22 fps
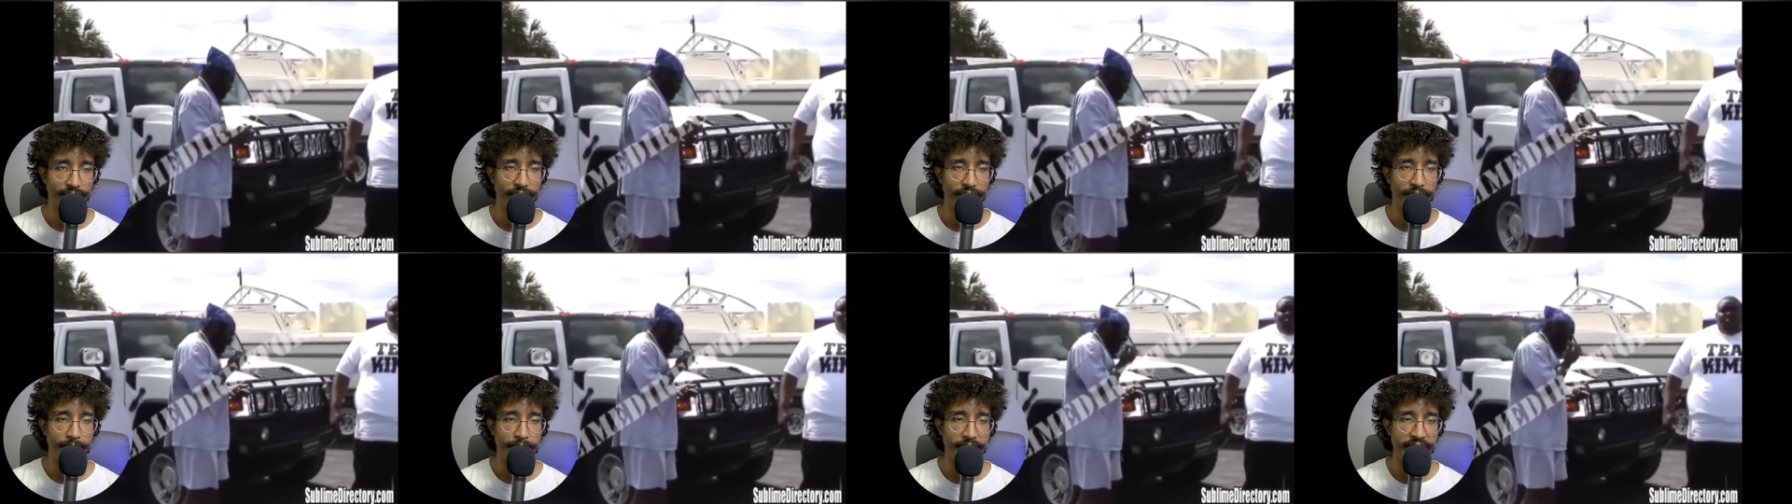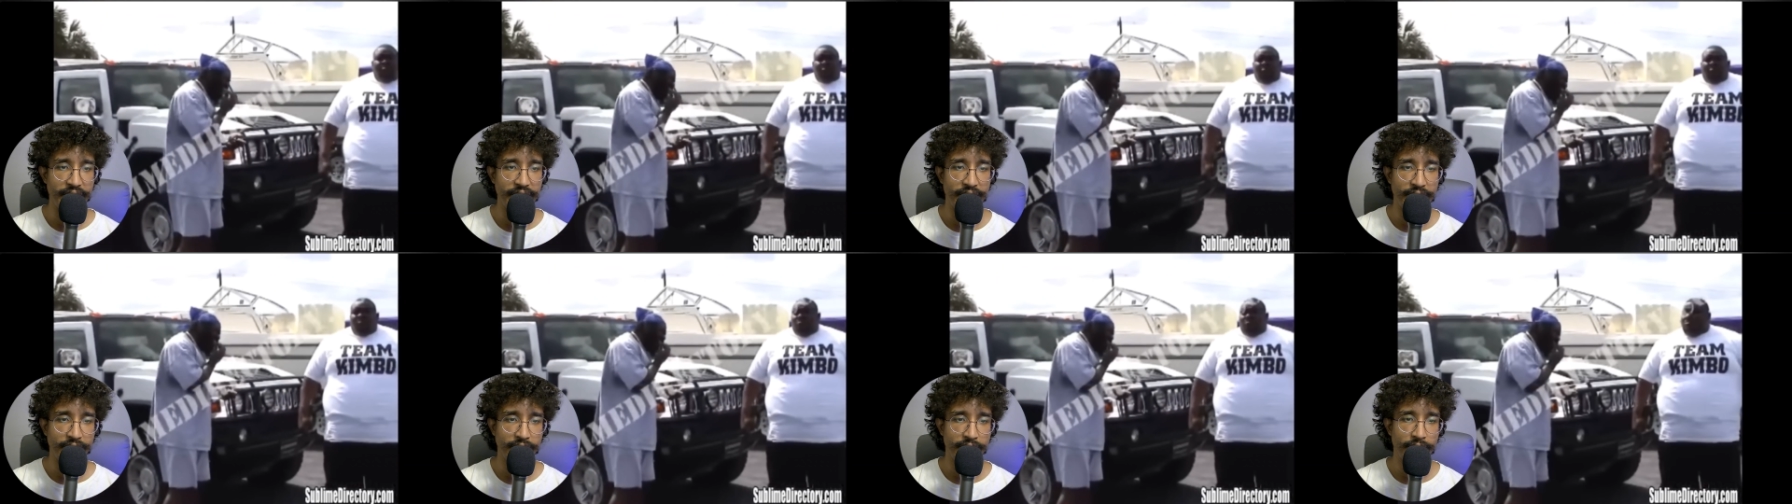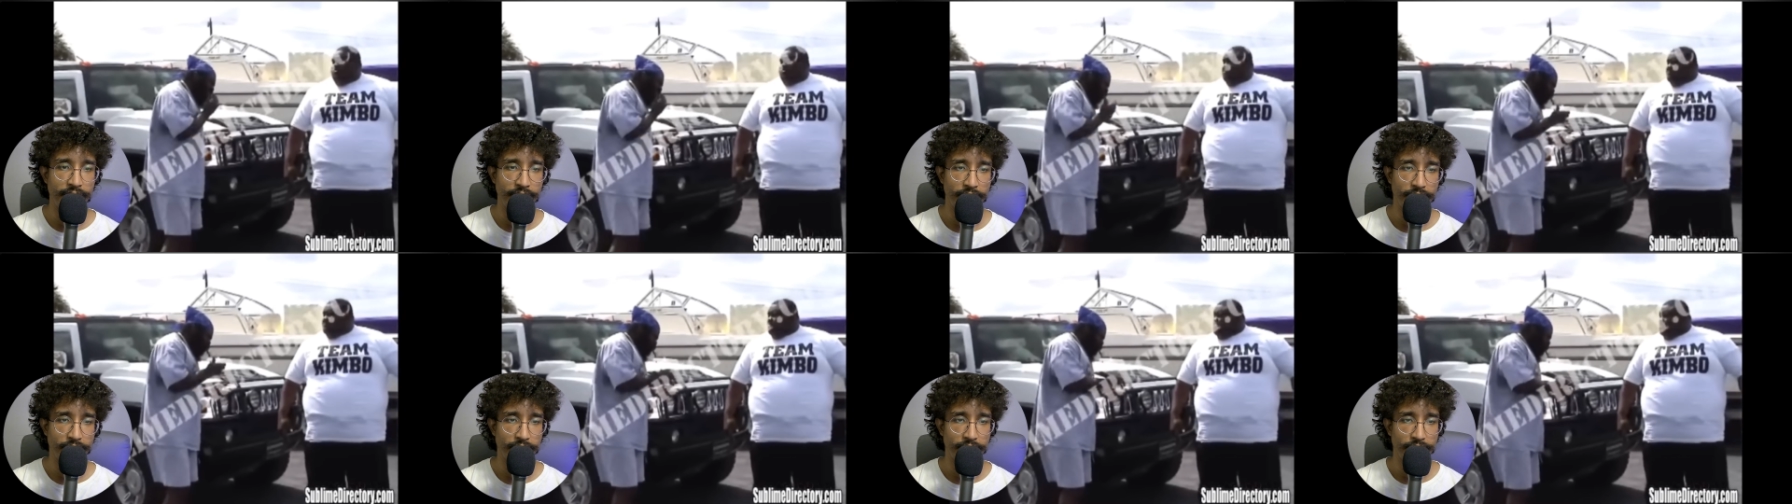The
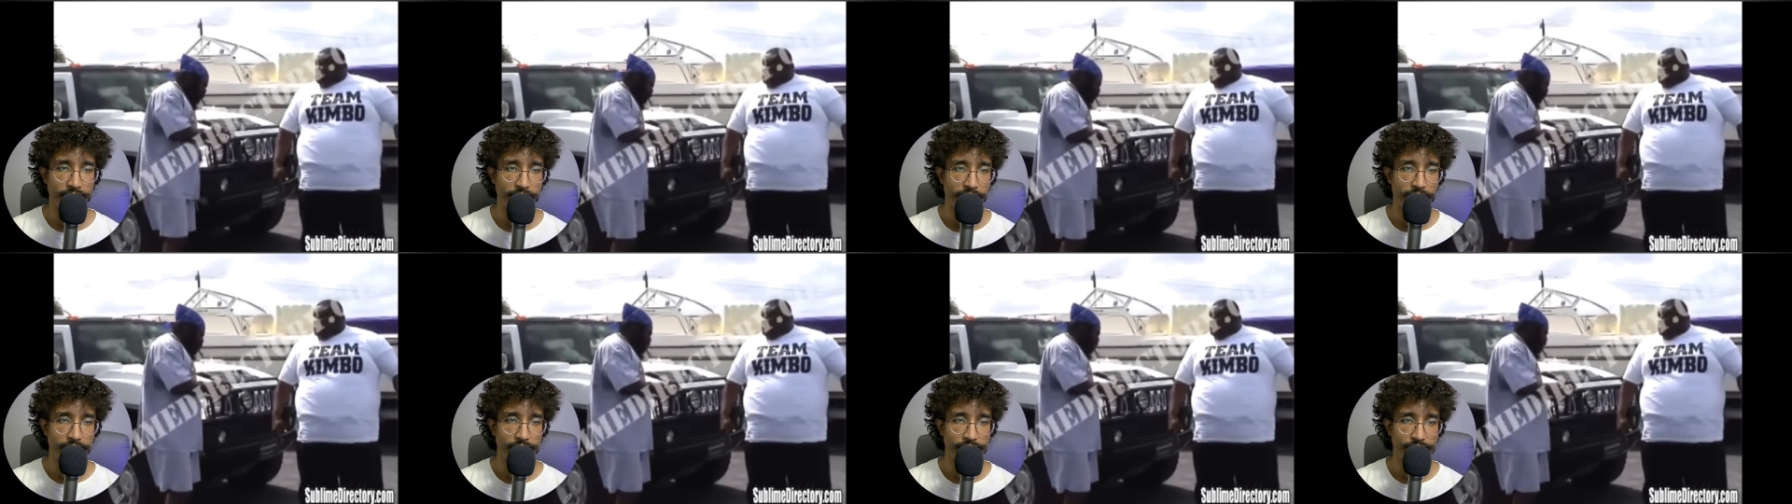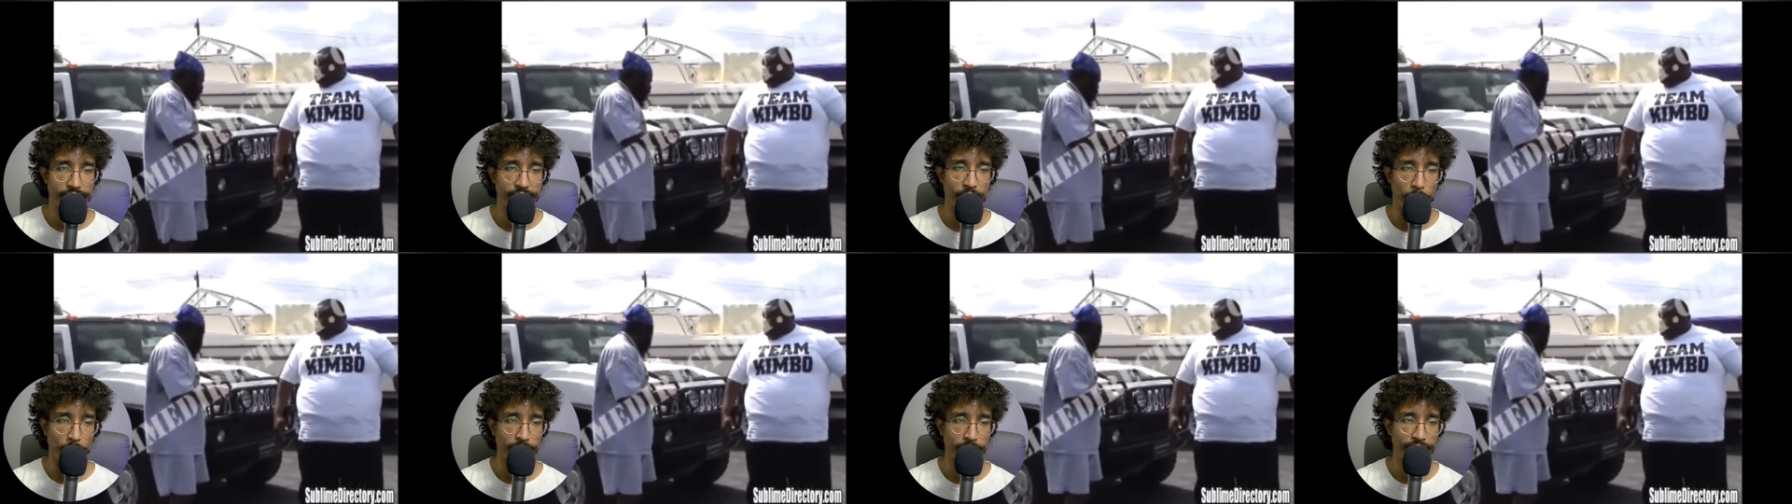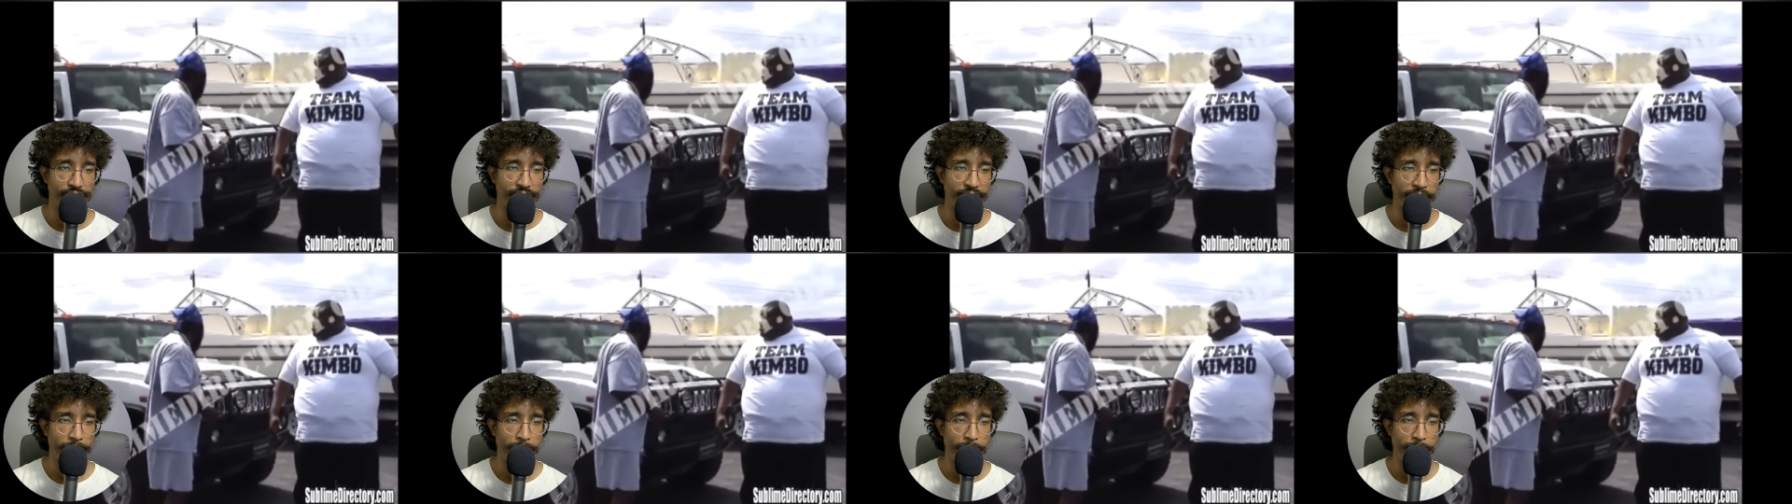mean
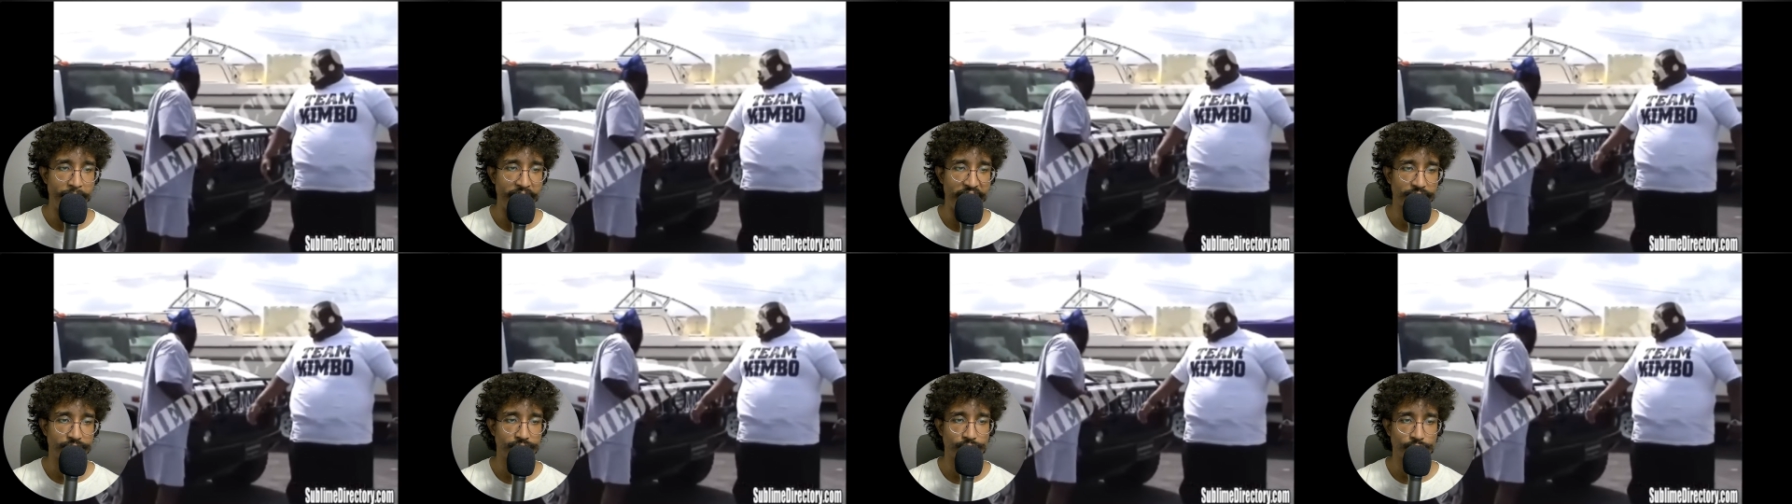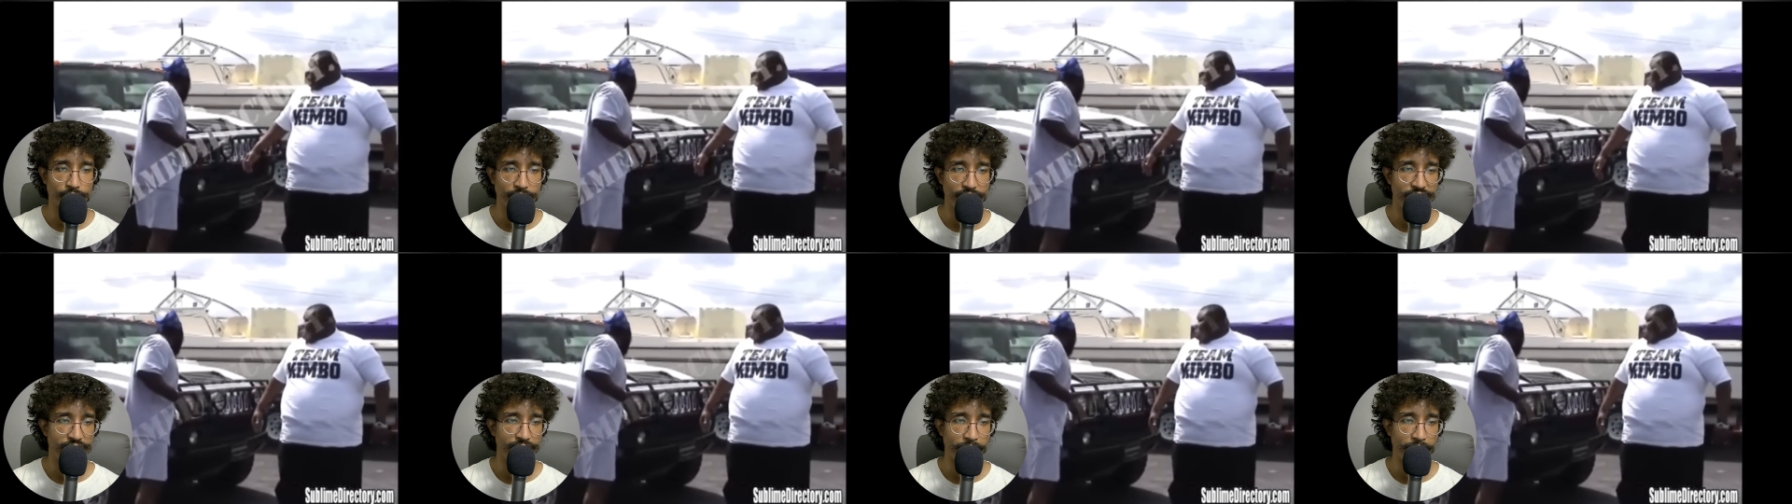scorching back streets of